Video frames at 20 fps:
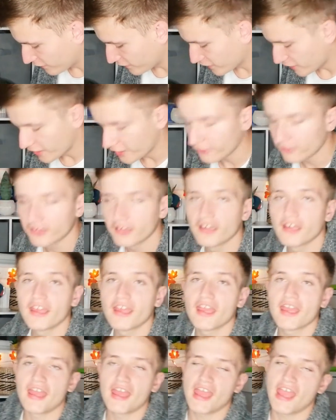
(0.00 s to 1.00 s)
So
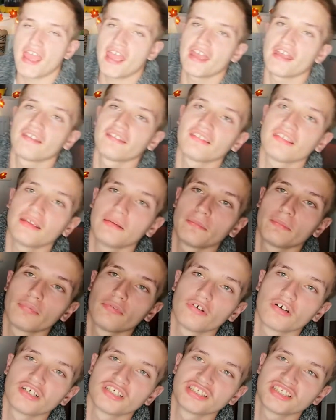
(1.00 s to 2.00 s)
here's the
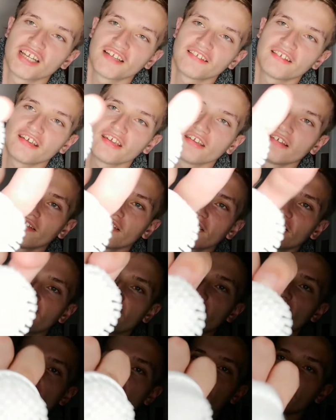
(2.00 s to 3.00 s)
brush settings. So
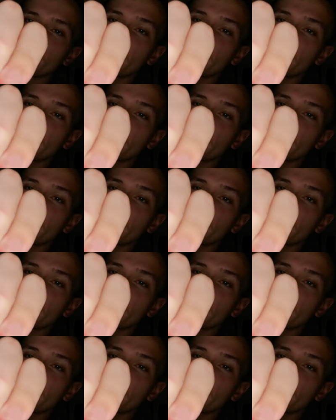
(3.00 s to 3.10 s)
that's